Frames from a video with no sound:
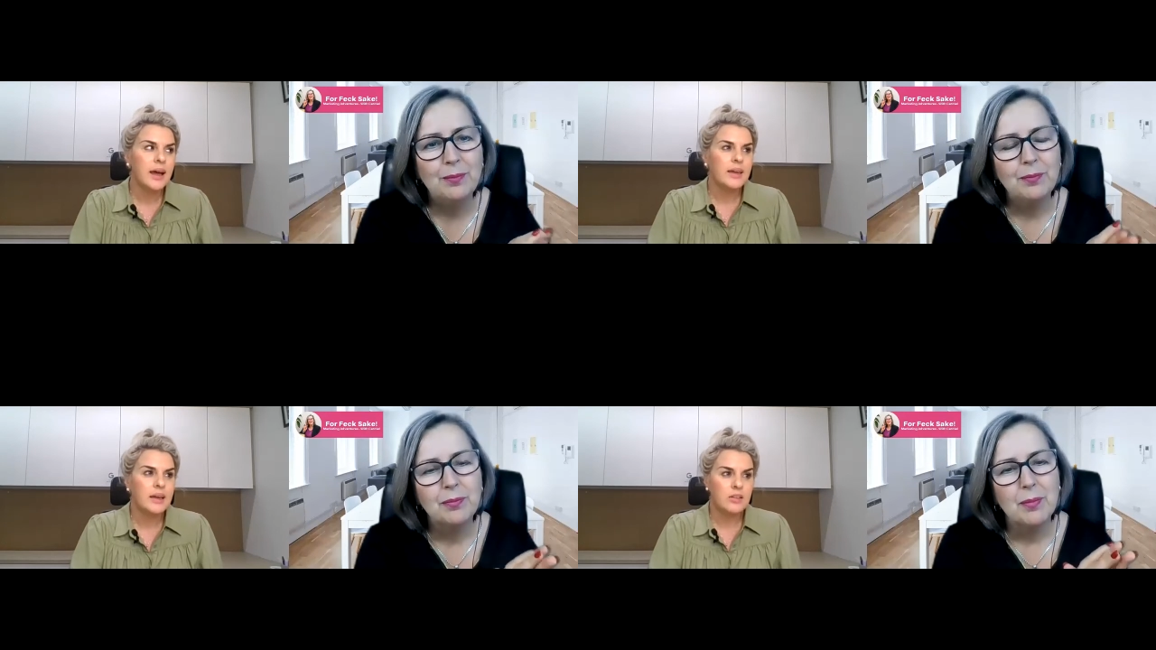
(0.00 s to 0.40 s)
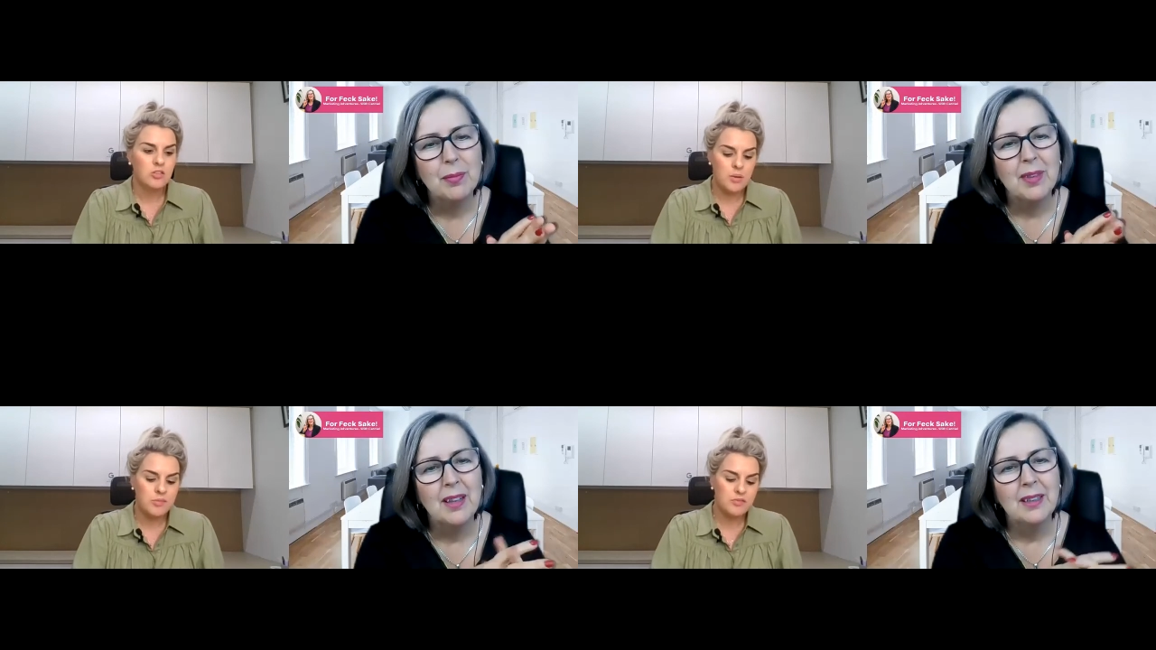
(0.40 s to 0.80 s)
Speaker 1: cool. again, in
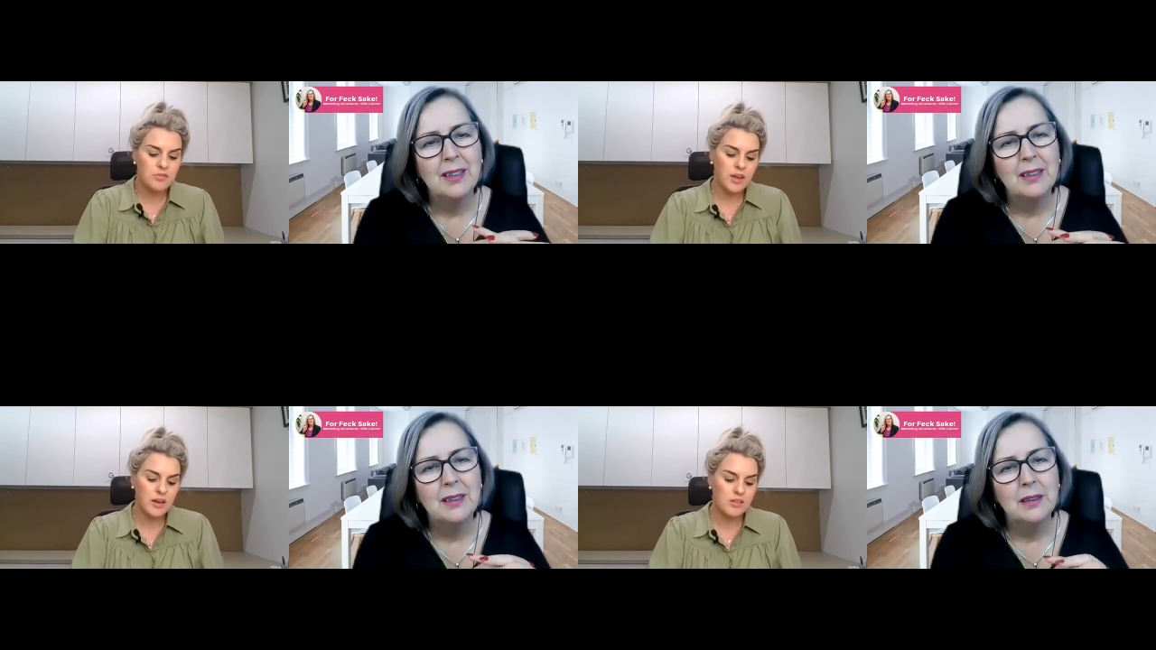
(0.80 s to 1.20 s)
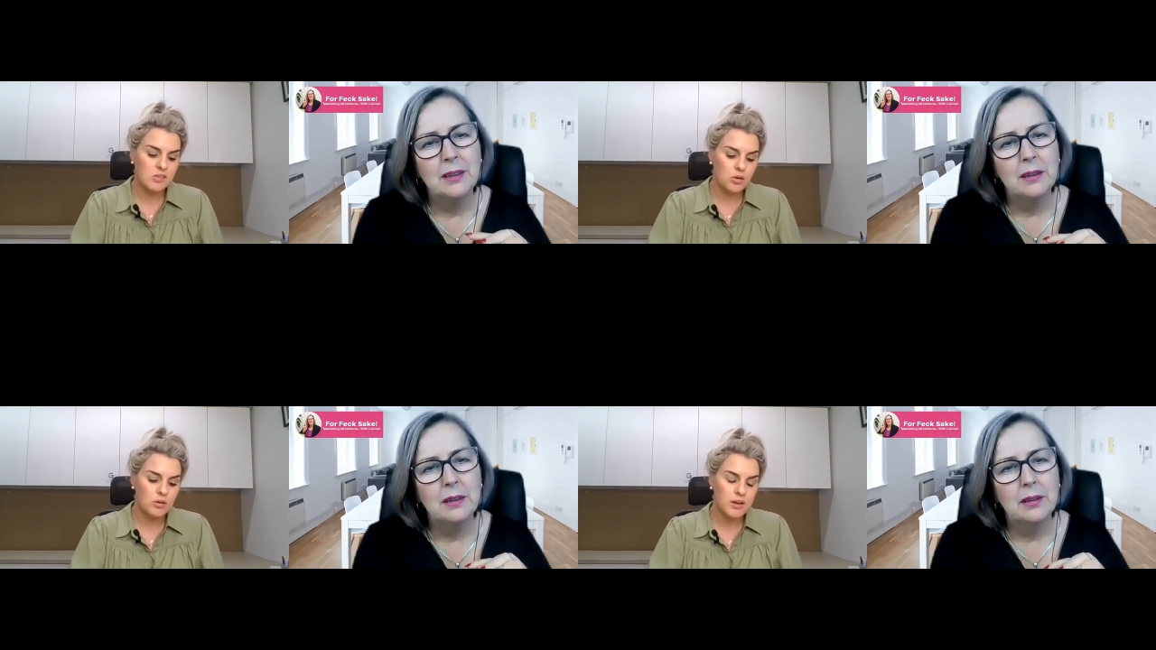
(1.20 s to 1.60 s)
terms of getting
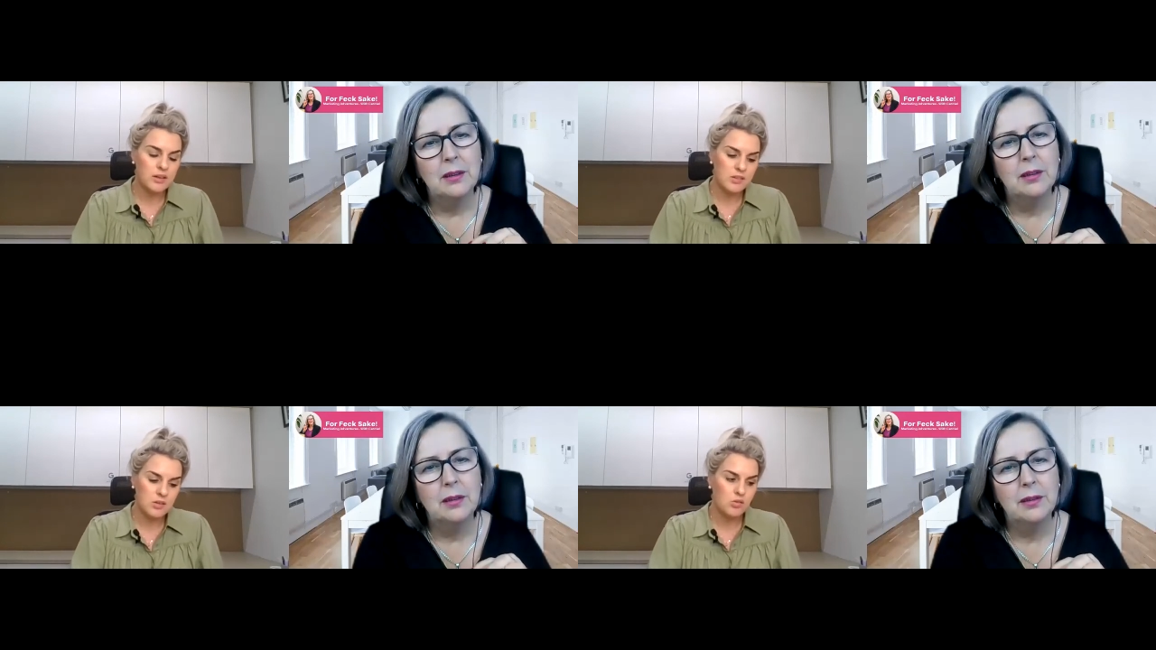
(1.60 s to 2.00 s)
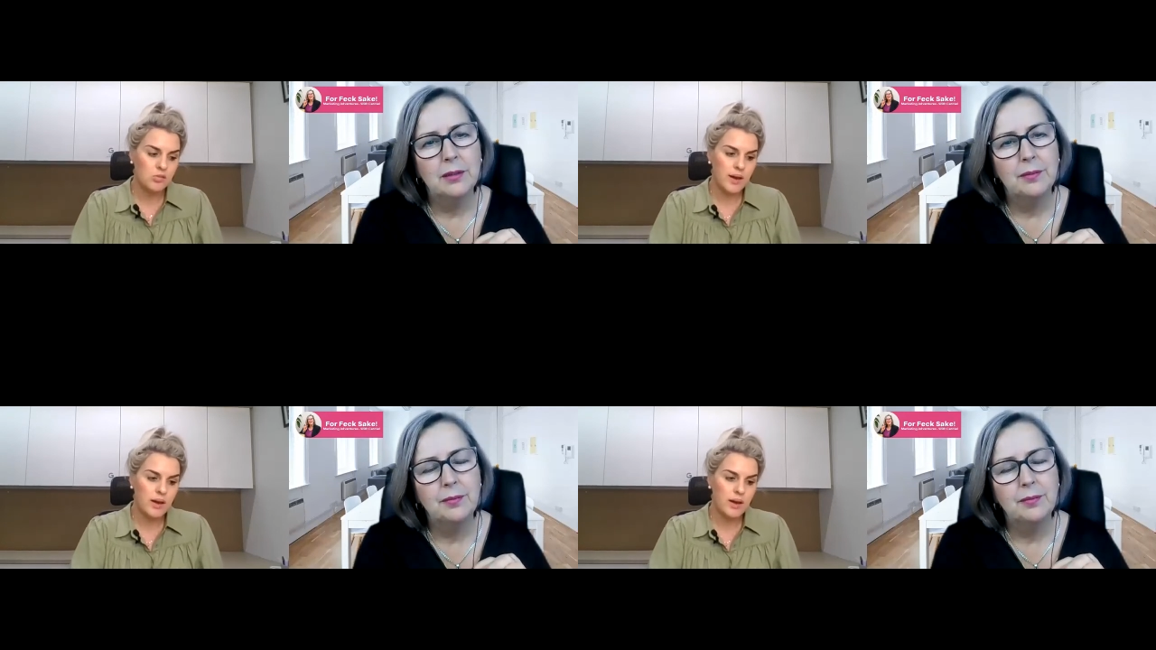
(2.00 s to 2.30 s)
sorted with SEO as well,